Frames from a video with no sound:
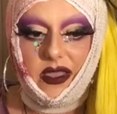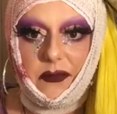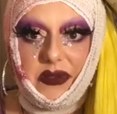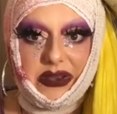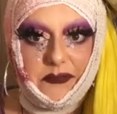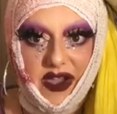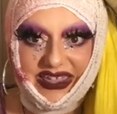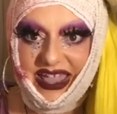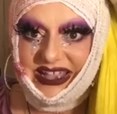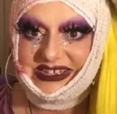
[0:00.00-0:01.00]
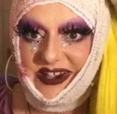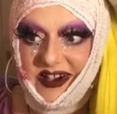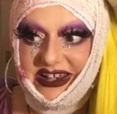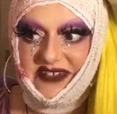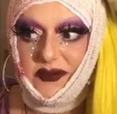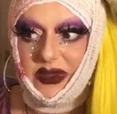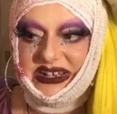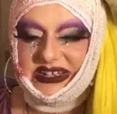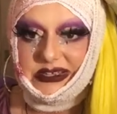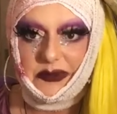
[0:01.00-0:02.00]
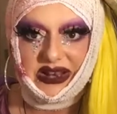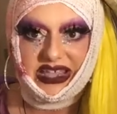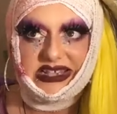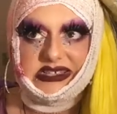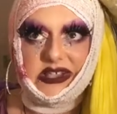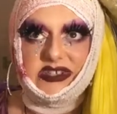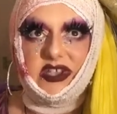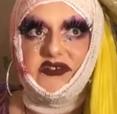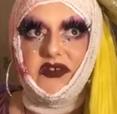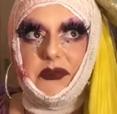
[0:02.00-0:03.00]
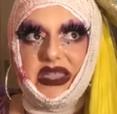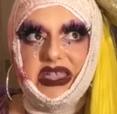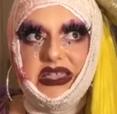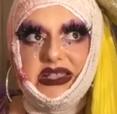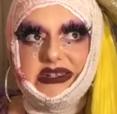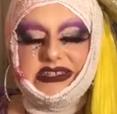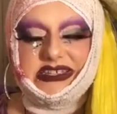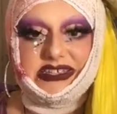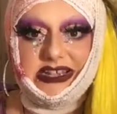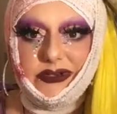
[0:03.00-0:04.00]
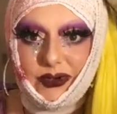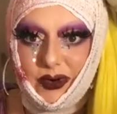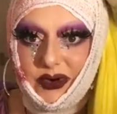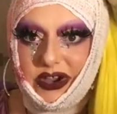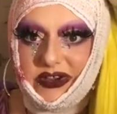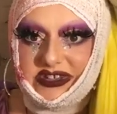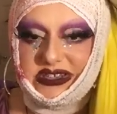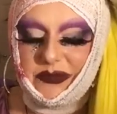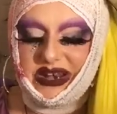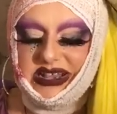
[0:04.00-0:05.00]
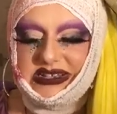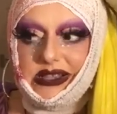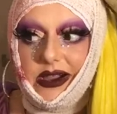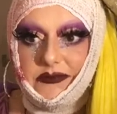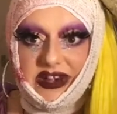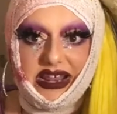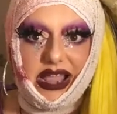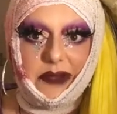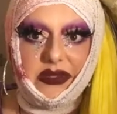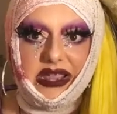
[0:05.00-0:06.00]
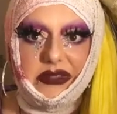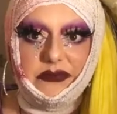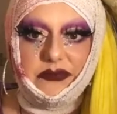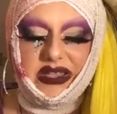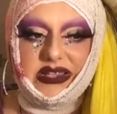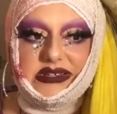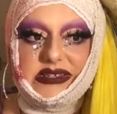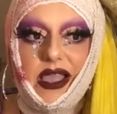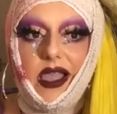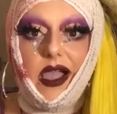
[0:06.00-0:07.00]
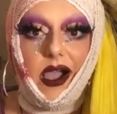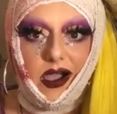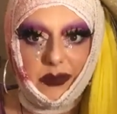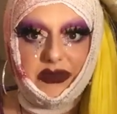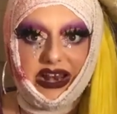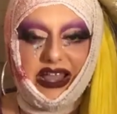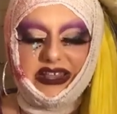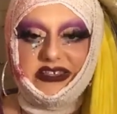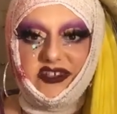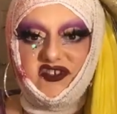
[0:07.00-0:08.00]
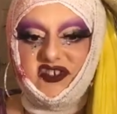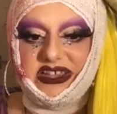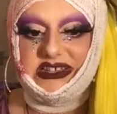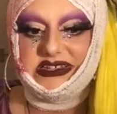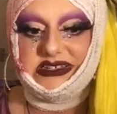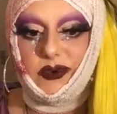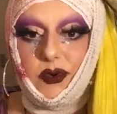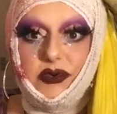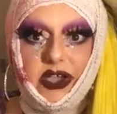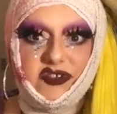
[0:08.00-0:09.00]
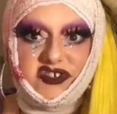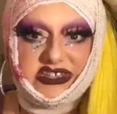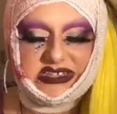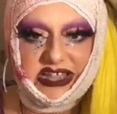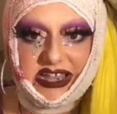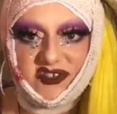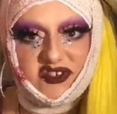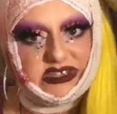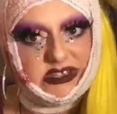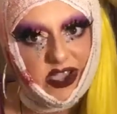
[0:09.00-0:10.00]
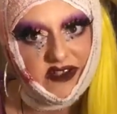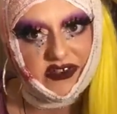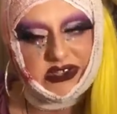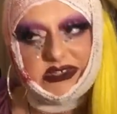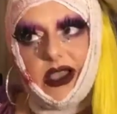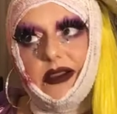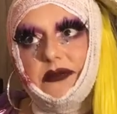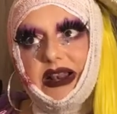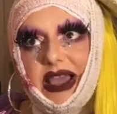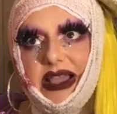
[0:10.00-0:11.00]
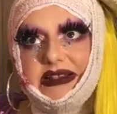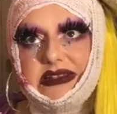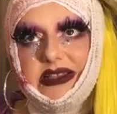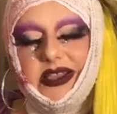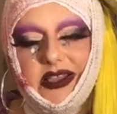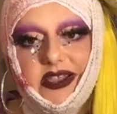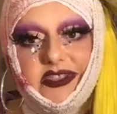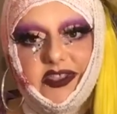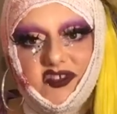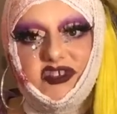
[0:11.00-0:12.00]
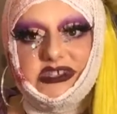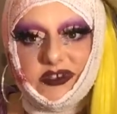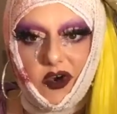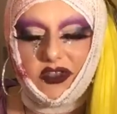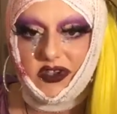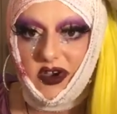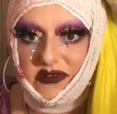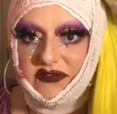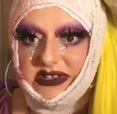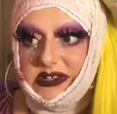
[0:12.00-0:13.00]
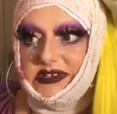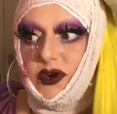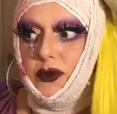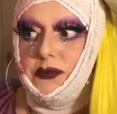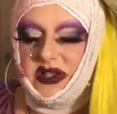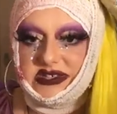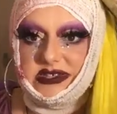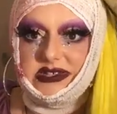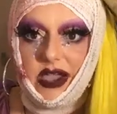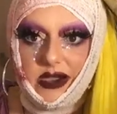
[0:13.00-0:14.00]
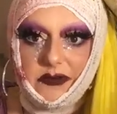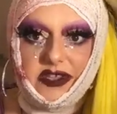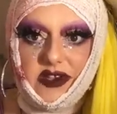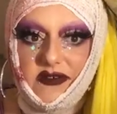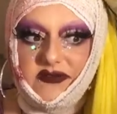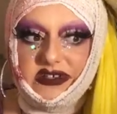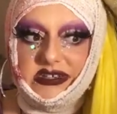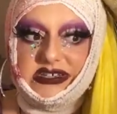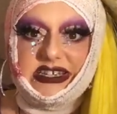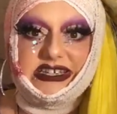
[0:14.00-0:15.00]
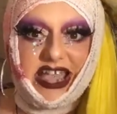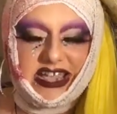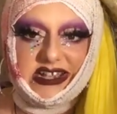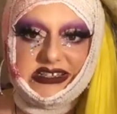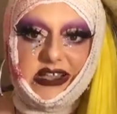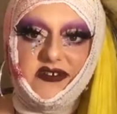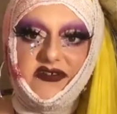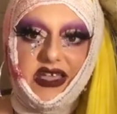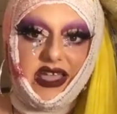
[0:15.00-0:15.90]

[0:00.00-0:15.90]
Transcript: But in my case, I never went to the police. So for me to see Noor go to the police, I'm really happy because I'm glad that she's, although she's saying she's nervous, I'm glad that she's got the confidence or mustered up the confidence to take herself